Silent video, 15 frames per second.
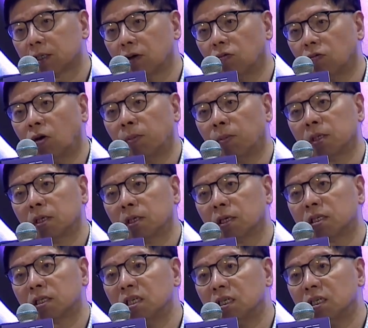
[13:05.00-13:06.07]
monitoring
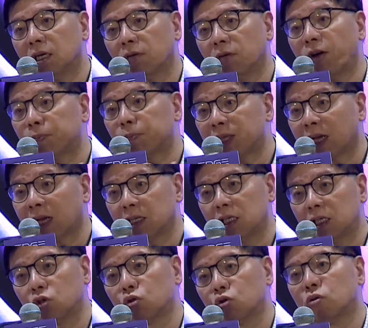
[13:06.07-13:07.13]
body and the Hong
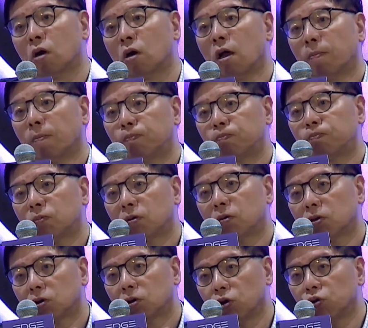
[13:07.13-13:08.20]
Kong MA should
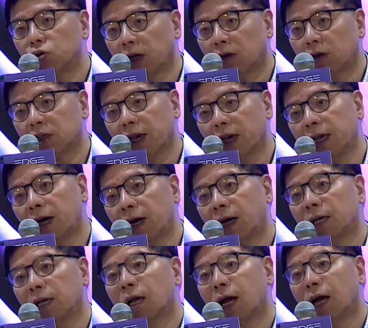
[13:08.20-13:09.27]
embrace new Web3
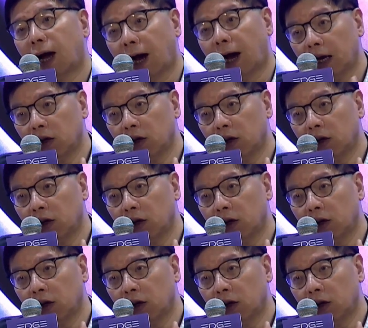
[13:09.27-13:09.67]
technology.